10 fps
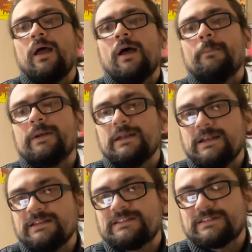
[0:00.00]
But it
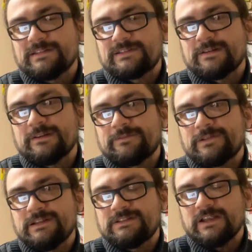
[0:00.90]
is sort of
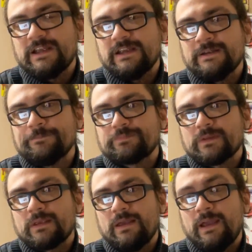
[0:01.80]
cliche
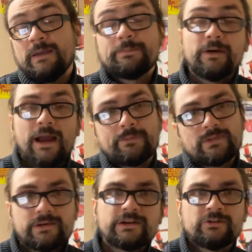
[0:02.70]
and perhaps a
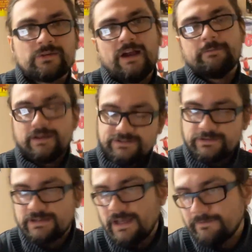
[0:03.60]
little contrived, but I still
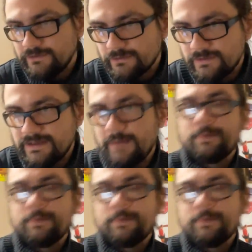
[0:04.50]
kind of enjoyed that.